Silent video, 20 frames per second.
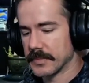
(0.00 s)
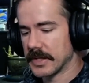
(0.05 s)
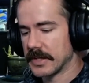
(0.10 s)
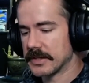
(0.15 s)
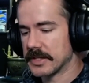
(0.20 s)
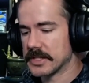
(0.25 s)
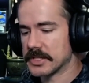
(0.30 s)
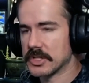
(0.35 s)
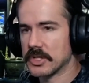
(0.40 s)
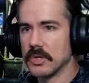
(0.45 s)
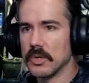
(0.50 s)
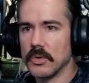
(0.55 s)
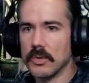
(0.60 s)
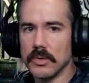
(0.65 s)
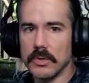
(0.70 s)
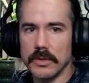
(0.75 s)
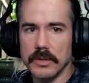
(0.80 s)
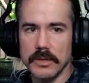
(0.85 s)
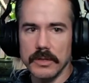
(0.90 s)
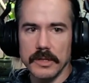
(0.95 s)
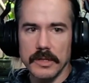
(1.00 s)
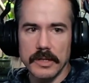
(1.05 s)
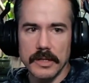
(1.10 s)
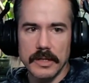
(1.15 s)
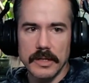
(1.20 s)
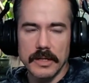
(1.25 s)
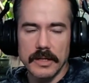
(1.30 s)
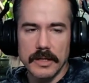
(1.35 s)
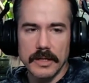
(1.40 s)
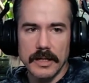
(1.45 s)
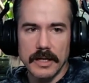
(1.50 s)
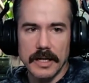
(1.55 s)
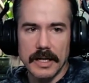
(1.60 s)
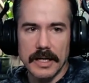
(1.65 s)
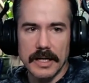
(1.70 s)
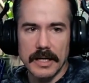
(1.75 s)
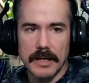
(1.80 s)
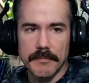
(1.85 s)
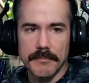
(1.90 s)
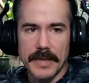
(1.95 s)
this cool
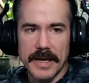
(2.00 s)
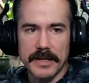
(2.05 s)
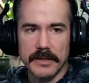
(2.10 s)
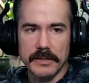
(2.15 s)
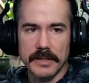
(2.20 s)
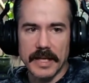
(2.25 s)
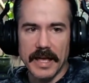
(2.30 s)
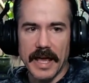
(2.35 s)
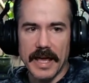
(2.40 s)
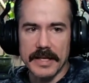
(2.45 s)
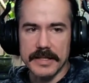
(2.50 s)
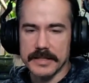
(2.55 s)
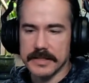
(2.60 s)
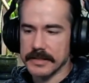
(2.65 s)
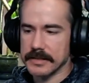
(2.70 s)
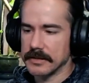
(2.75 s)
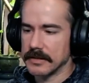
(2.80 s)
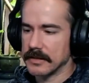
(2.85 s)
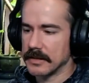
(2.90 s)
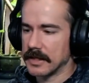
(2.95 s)
metal case.